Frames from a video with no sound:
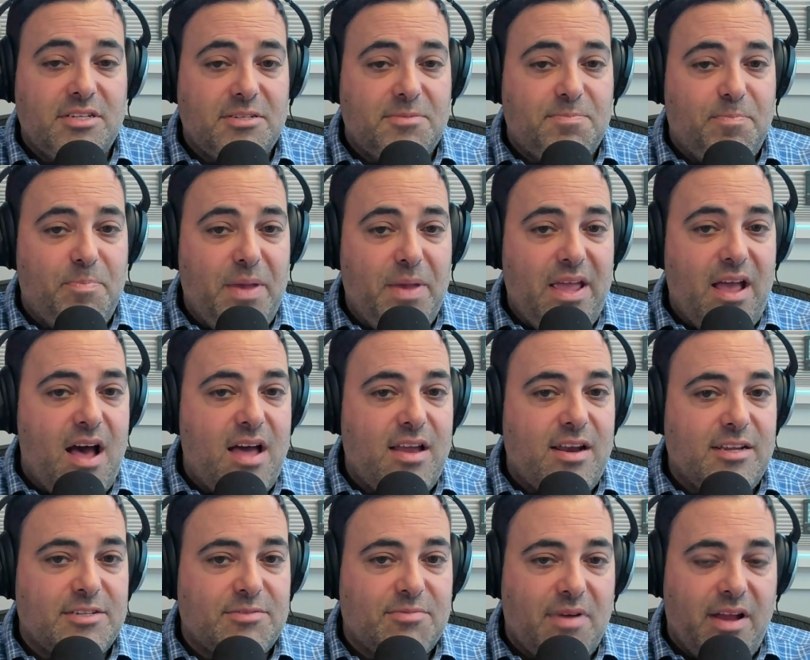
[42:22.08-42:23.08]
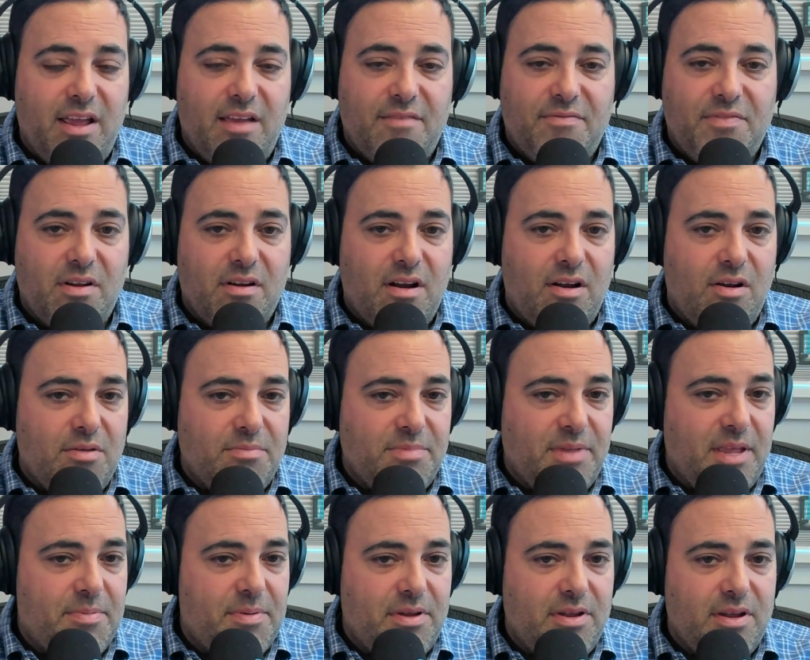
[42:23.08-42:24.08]
just be honest, right? If you're at Home
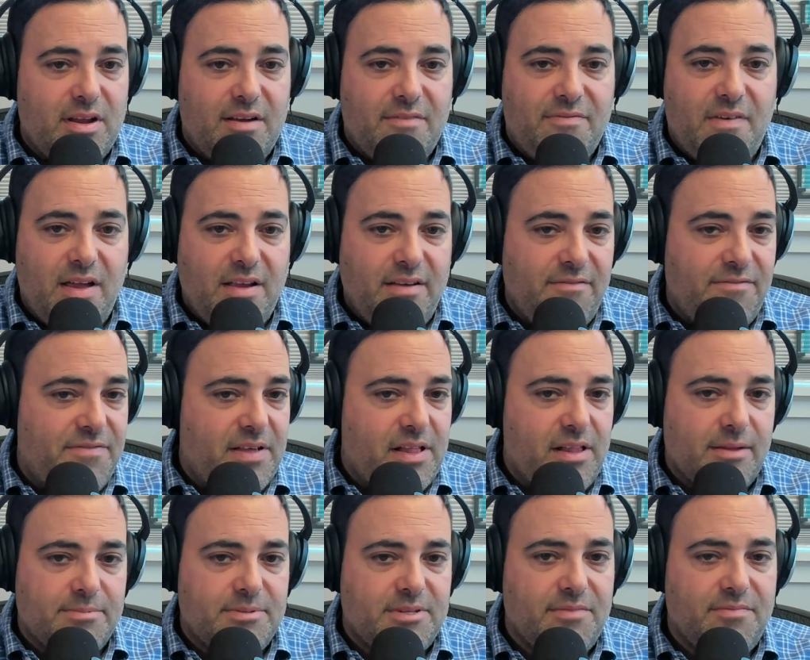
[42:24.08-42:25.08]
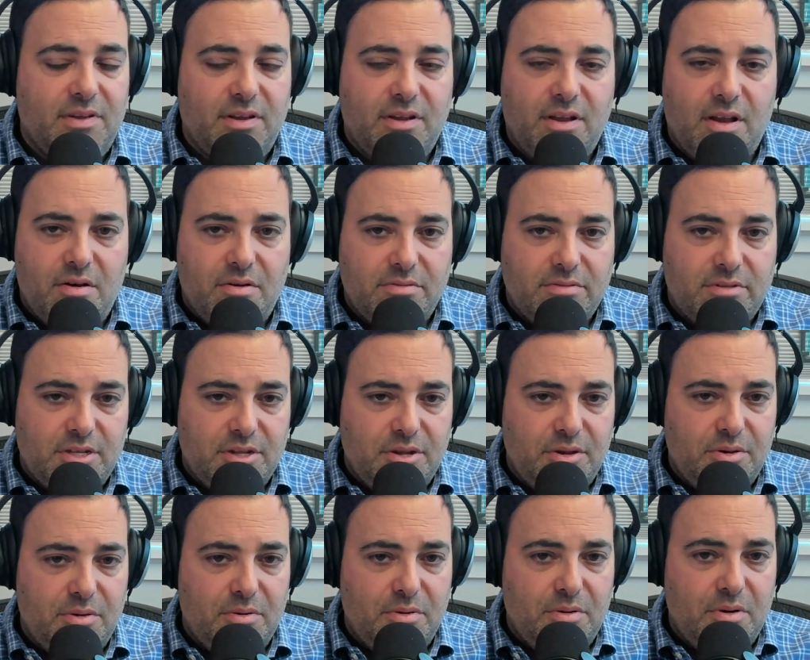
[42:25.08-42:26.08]
Depot, you're going to find Philips. If you go
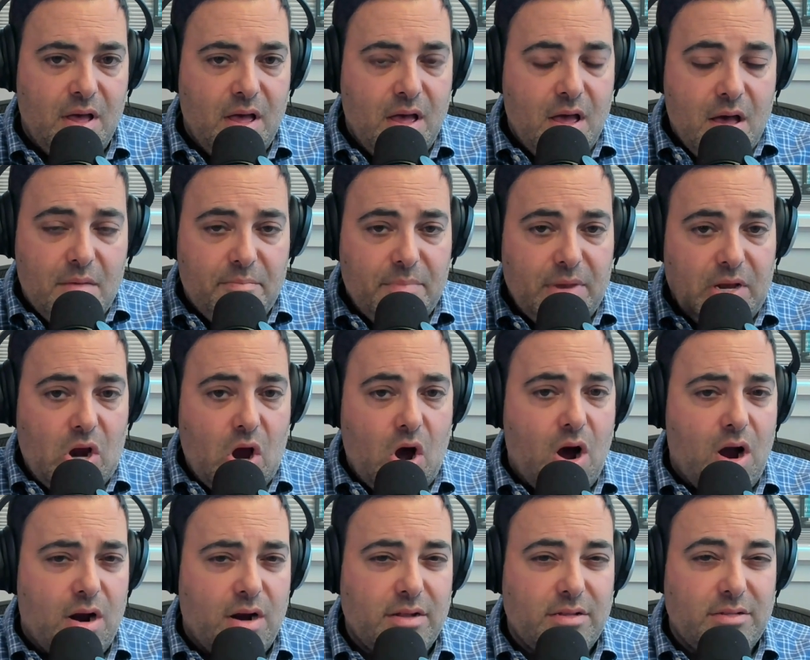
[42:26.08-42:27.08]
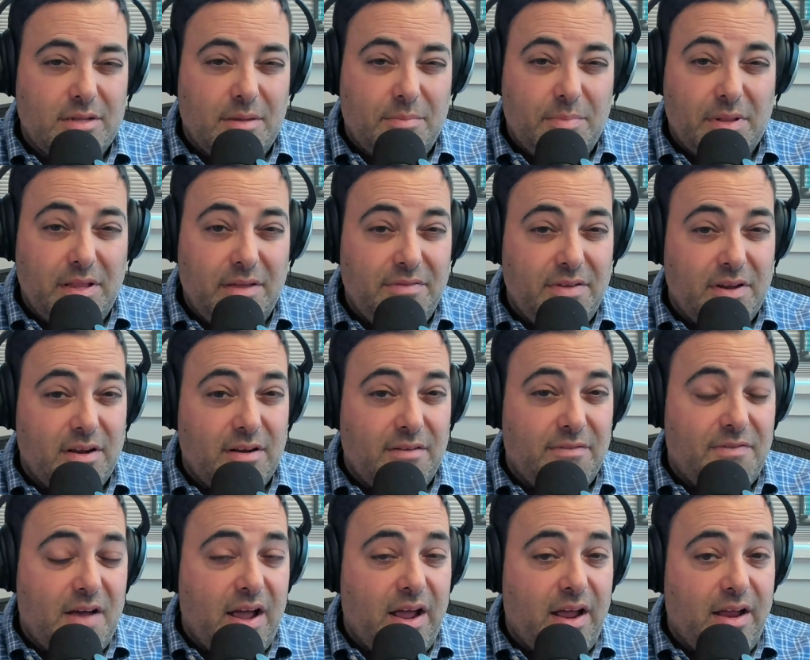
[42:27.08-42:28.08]
to Menards, I believe you're going to
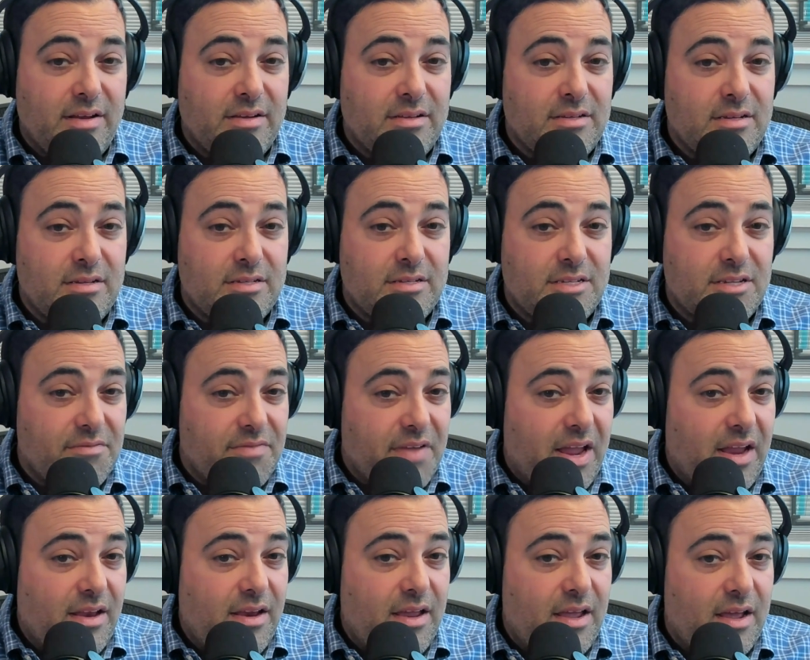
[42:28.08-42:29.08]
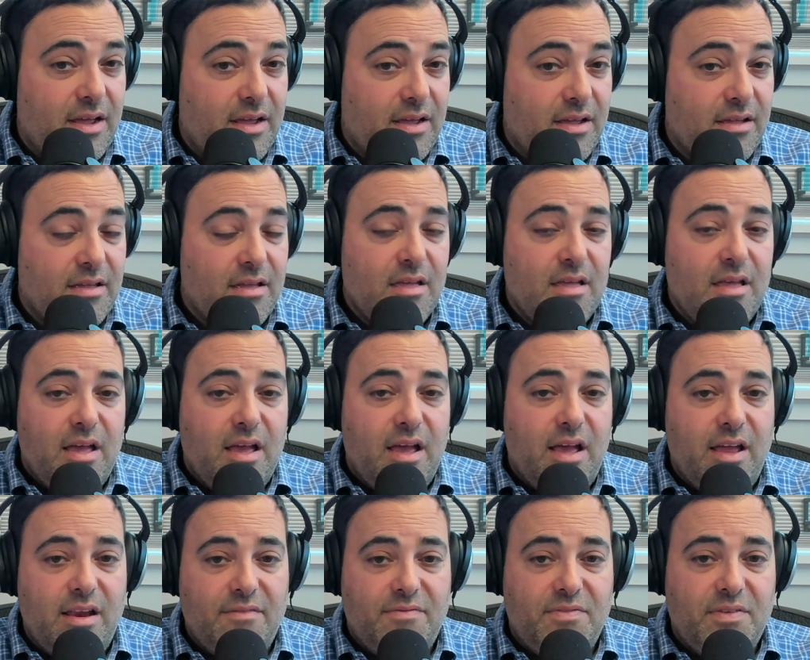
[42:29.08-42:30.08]
find Sylvania.
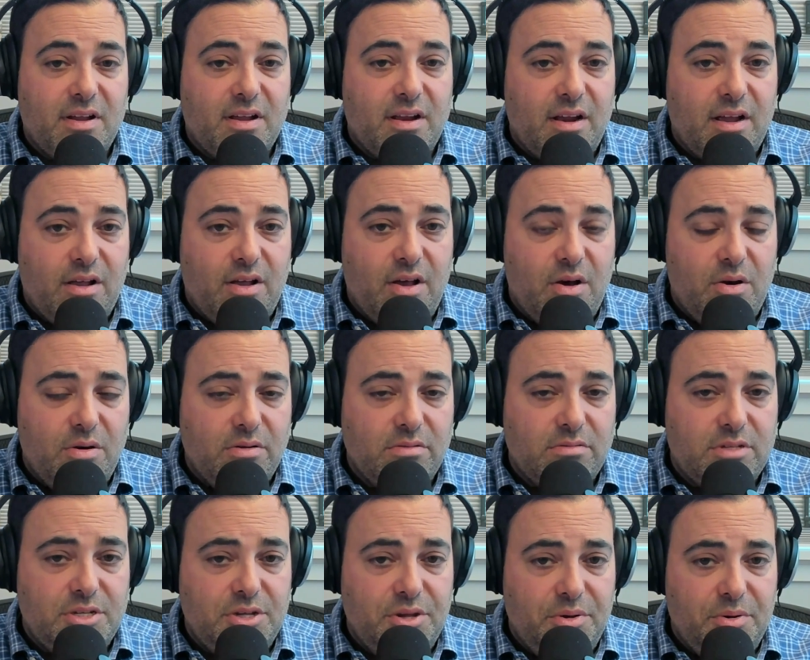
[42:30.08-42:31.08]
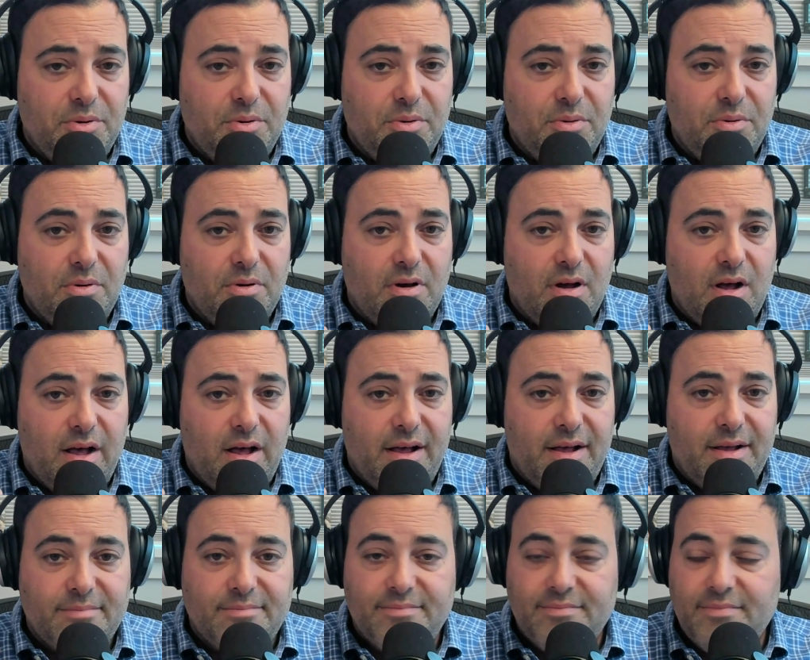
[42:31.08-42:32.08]
And if you're going to go to
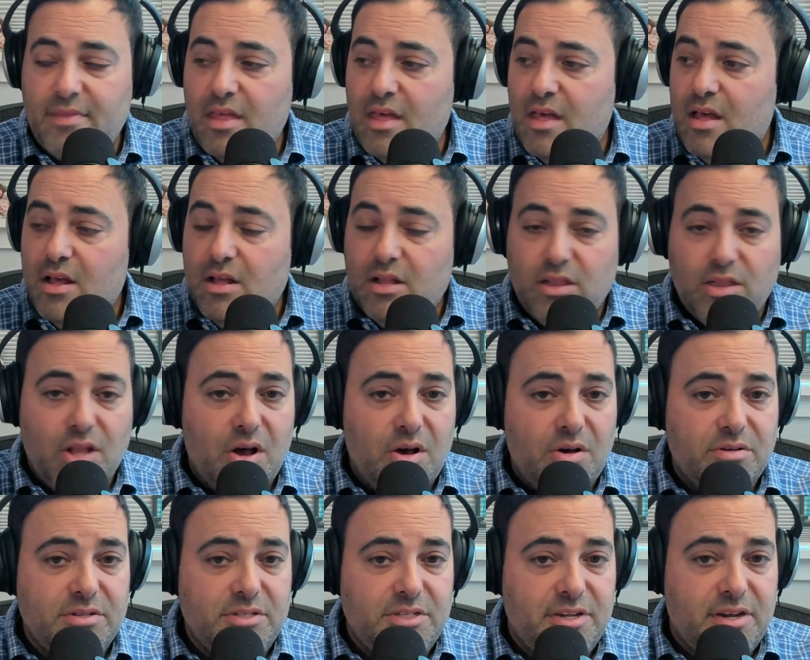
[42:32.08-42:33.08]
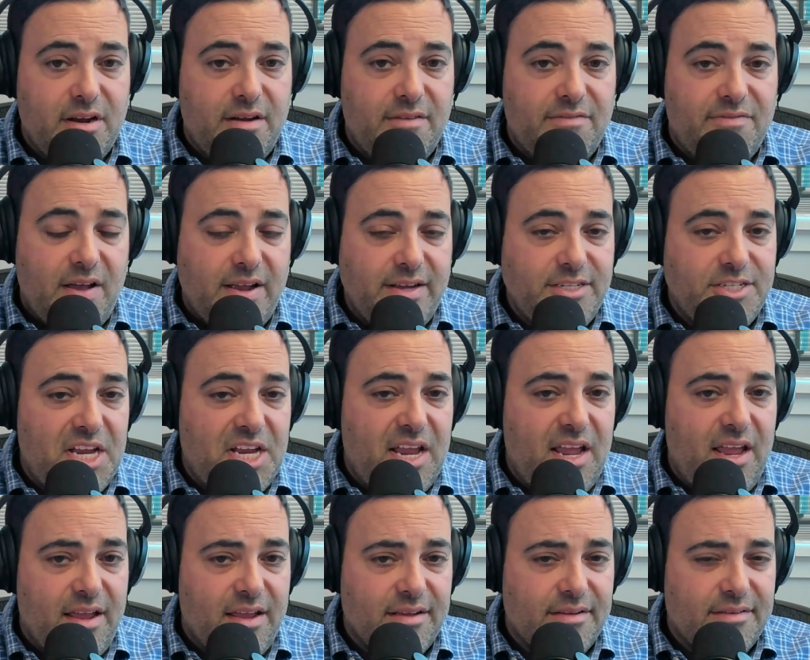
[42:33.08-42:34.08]
Lowe's, you're going to find
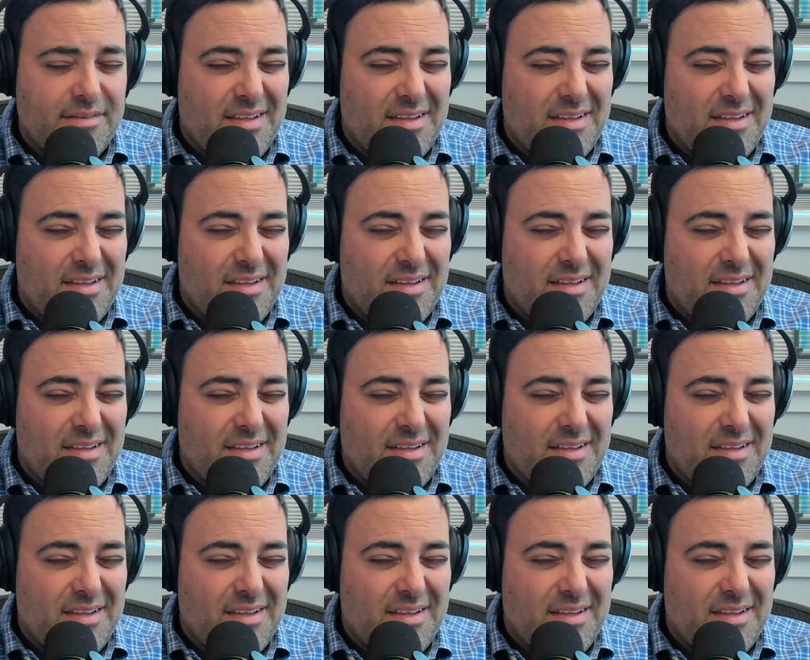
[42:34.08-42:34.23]
GE.